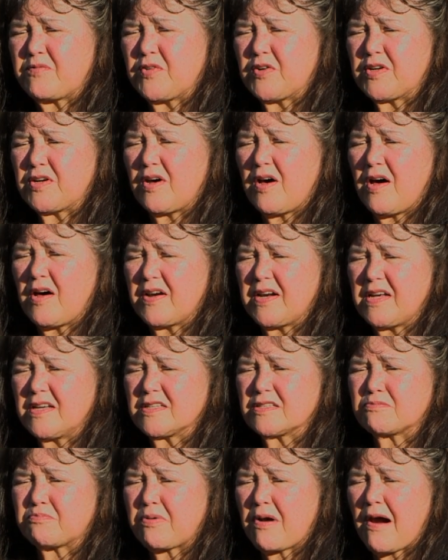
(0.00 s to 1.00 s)
foot on
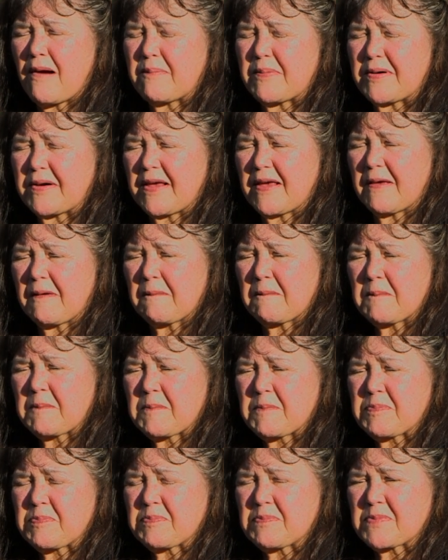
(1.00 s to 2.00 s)
his property
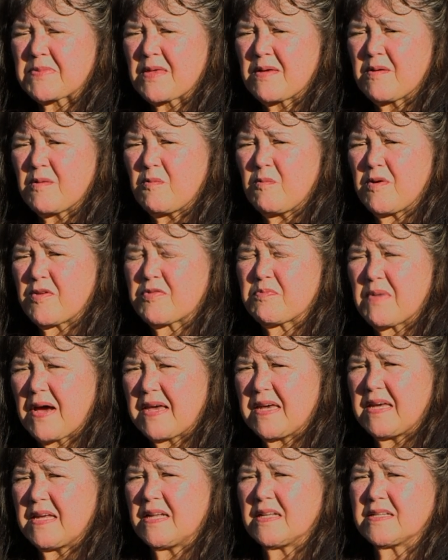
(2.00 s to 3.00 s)
with
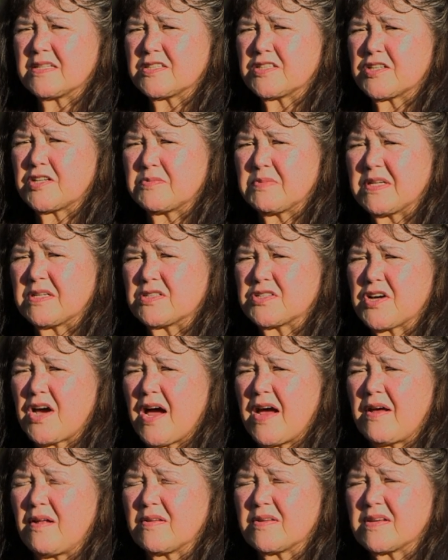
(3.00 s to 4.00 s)
my illegitimate
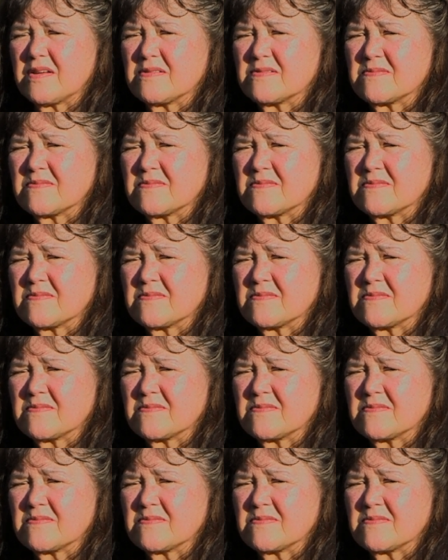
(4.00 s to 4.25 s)
child.